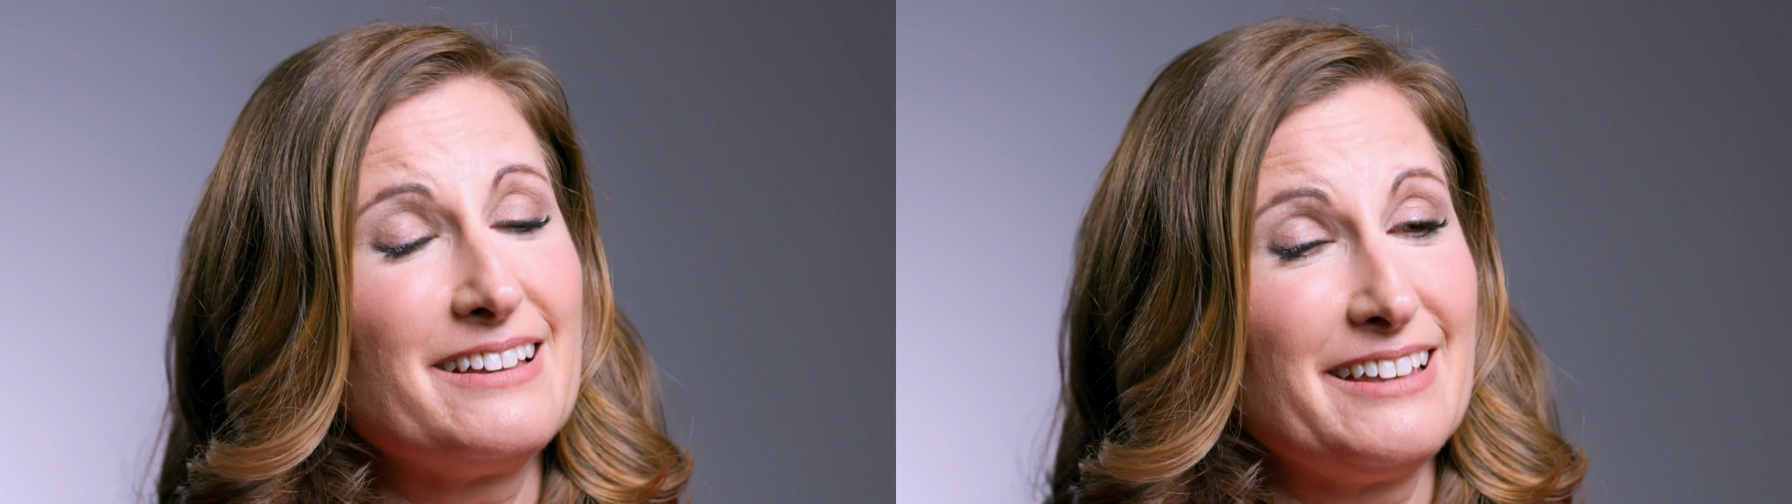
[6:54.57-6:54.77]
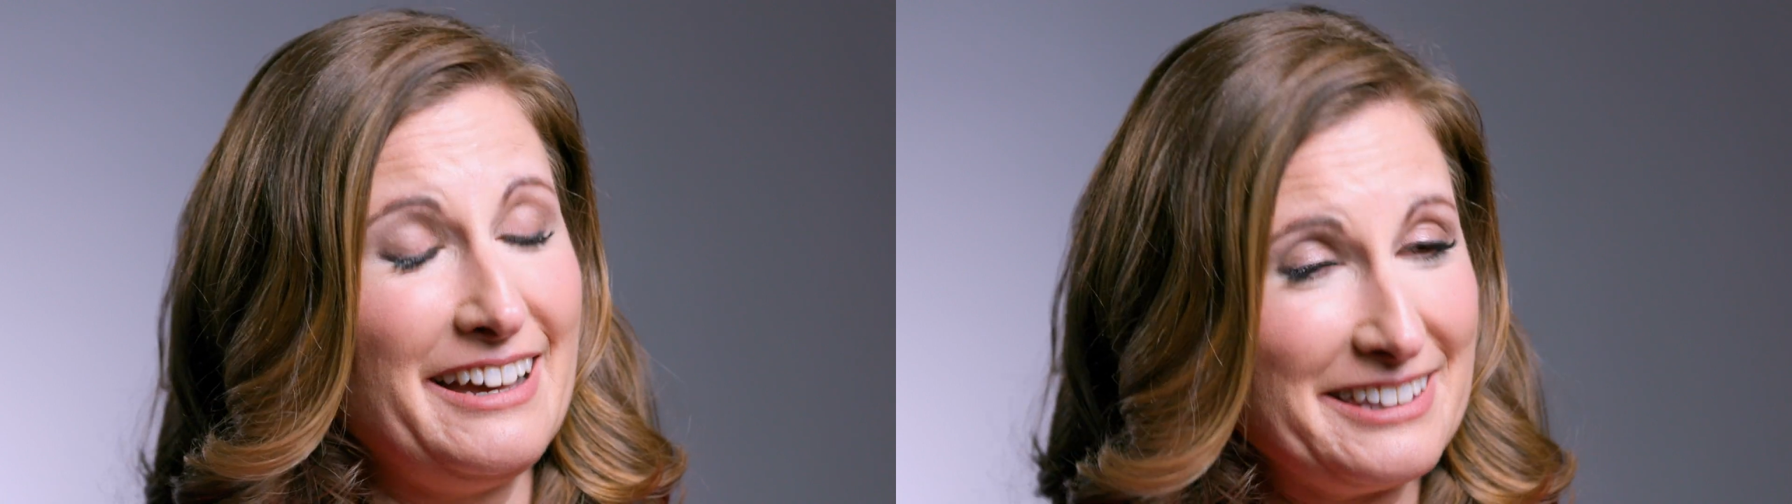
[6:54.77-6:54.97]

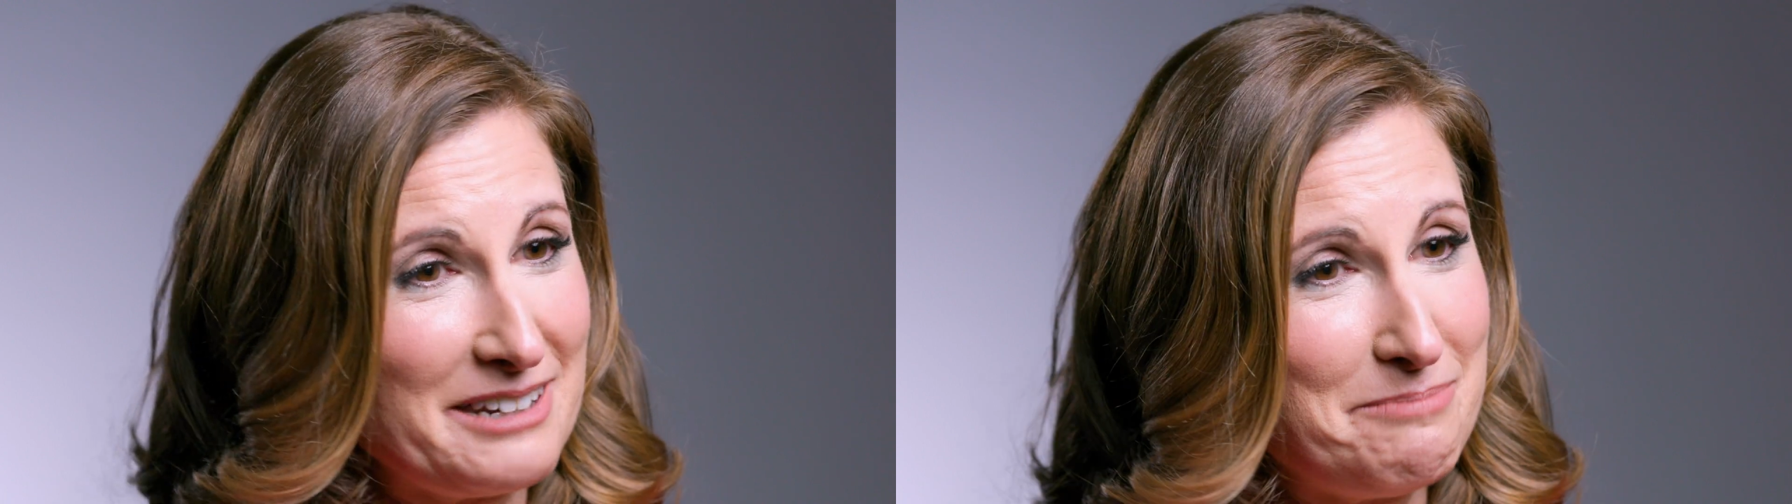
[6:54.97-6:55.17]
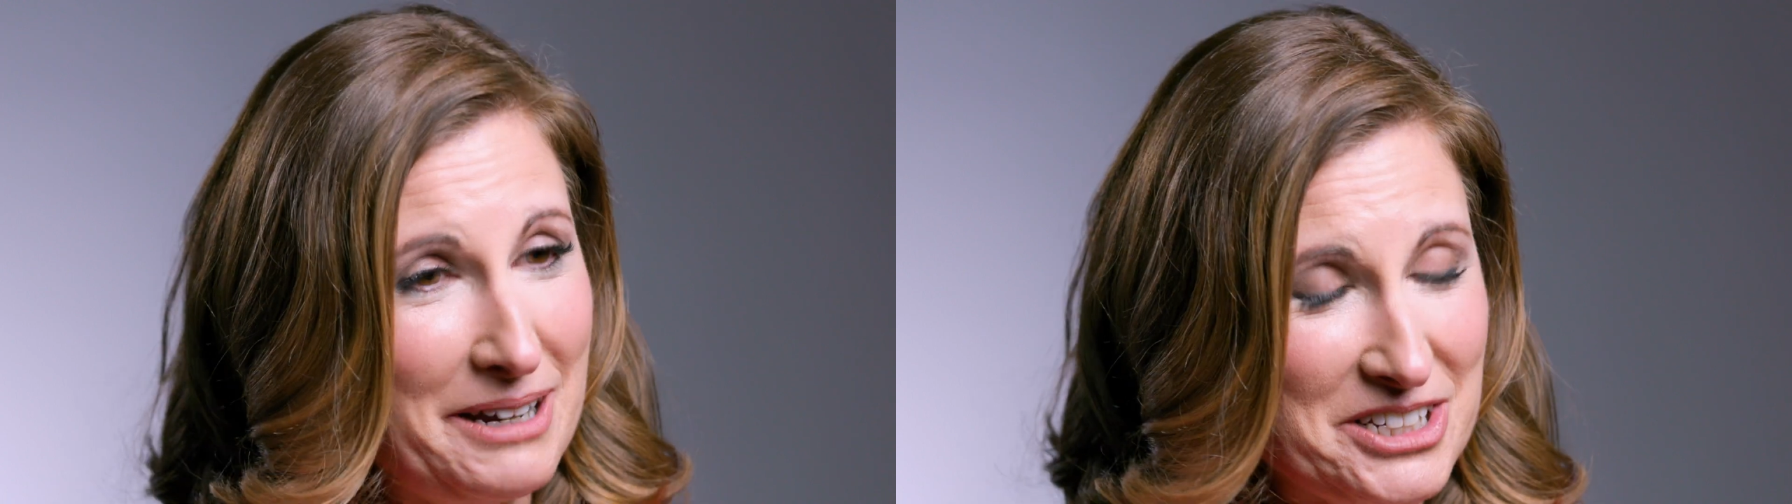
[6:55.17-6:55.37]
I
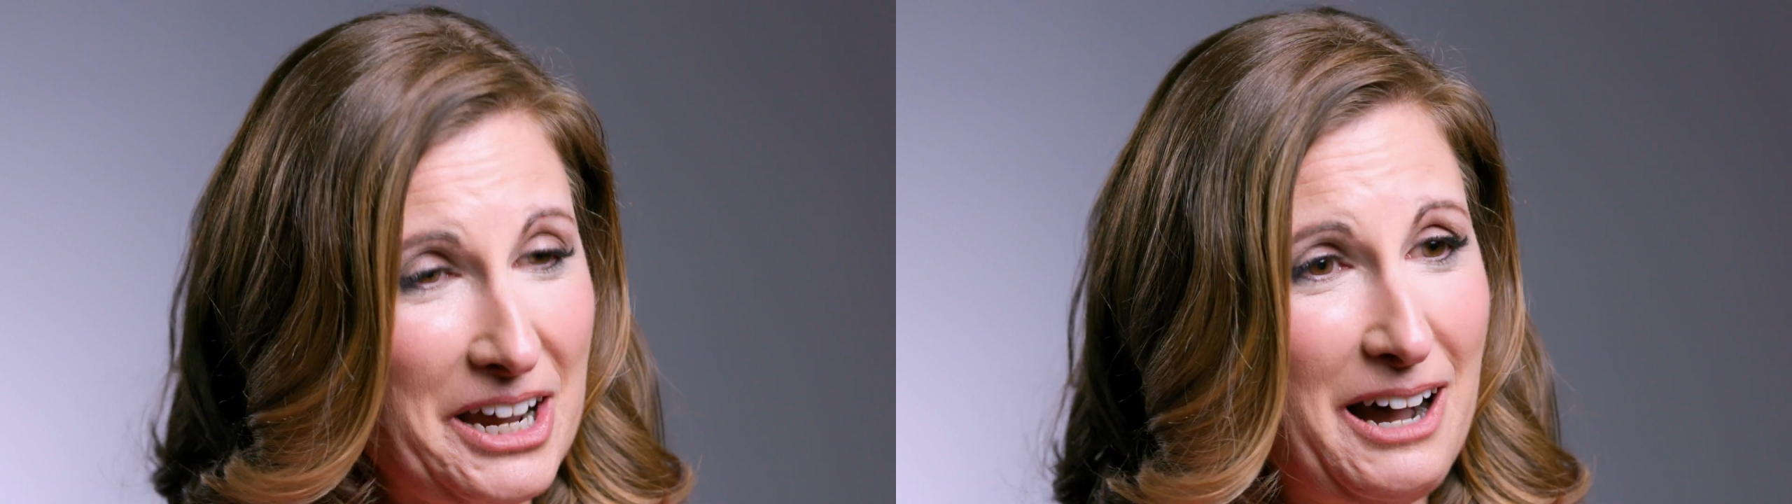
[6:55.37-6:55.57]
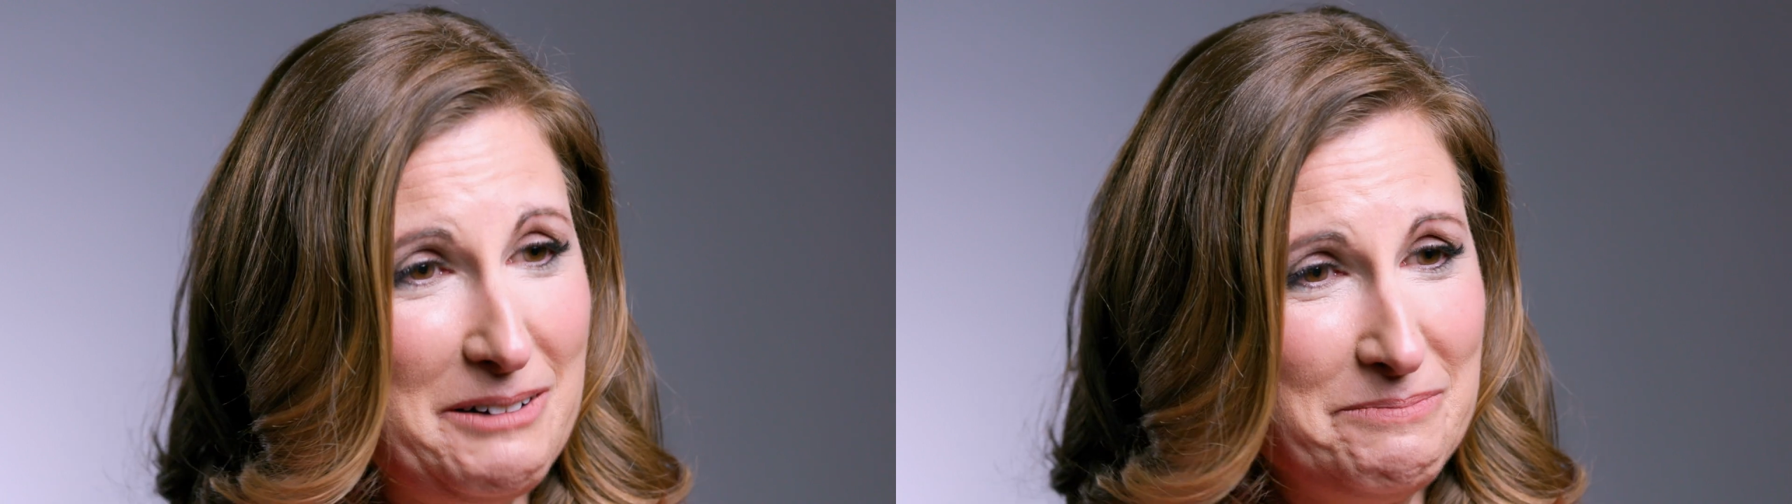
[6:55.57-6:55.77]
did my
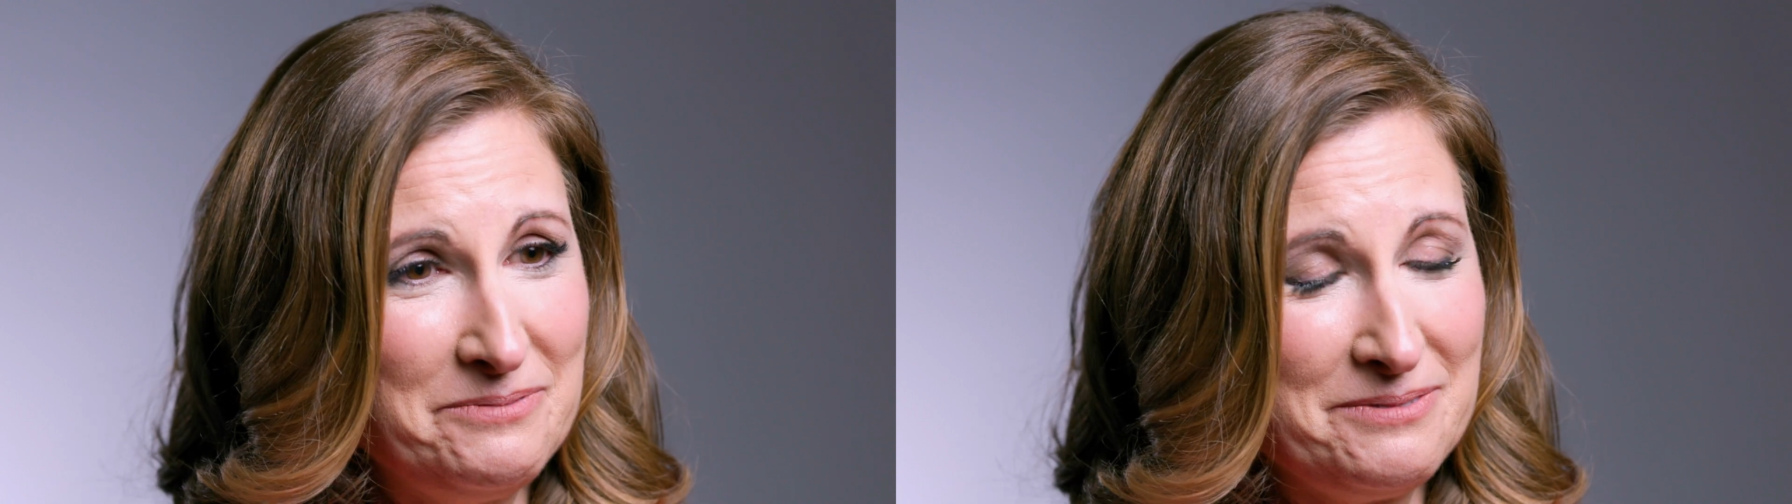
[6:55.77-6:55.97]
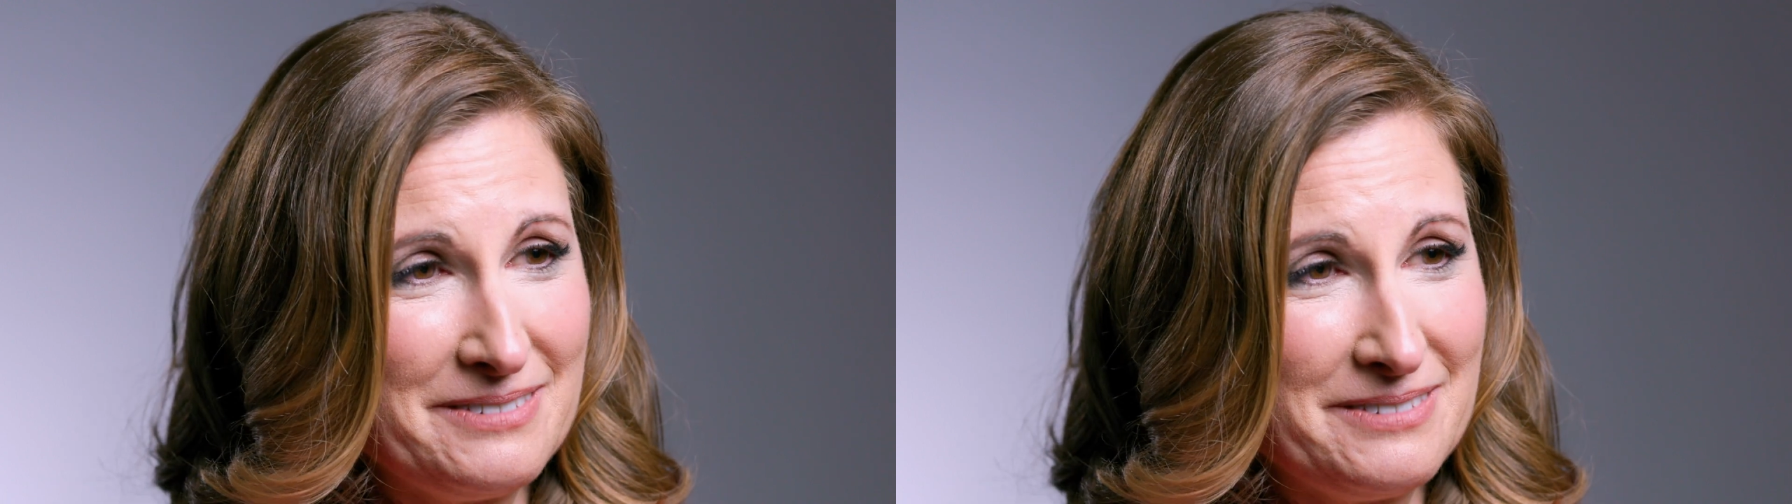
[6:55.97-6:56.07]
job.